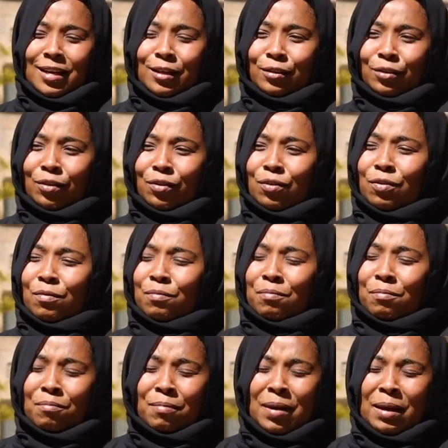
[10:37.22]
So
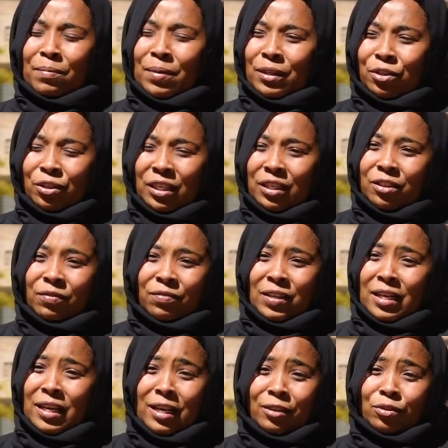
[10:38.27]
my majority of
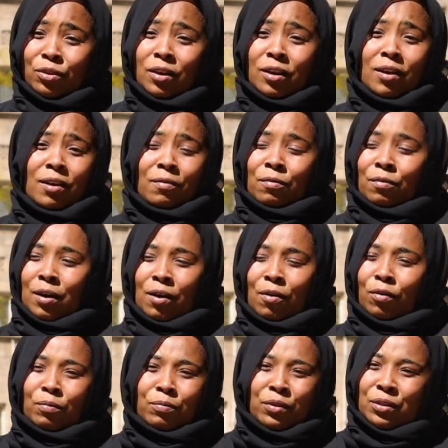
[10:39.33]
the nights were
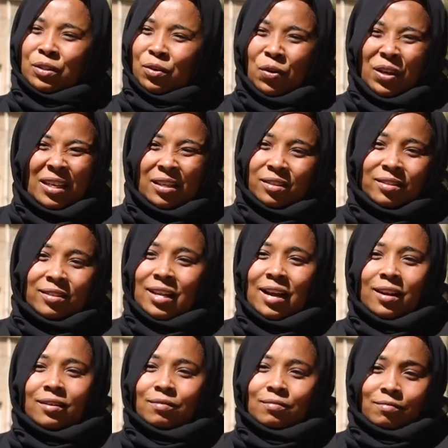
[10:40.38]
almost all
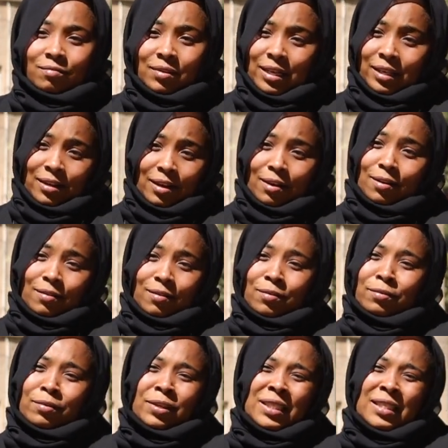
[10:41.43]
done while
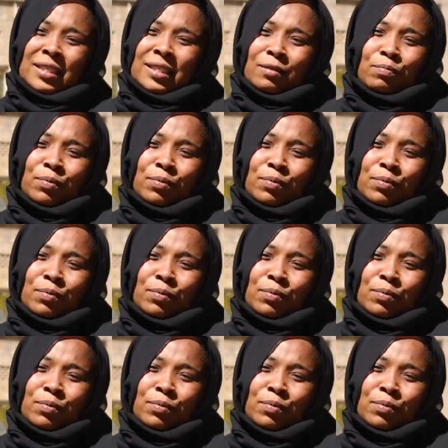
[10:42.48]
on a seated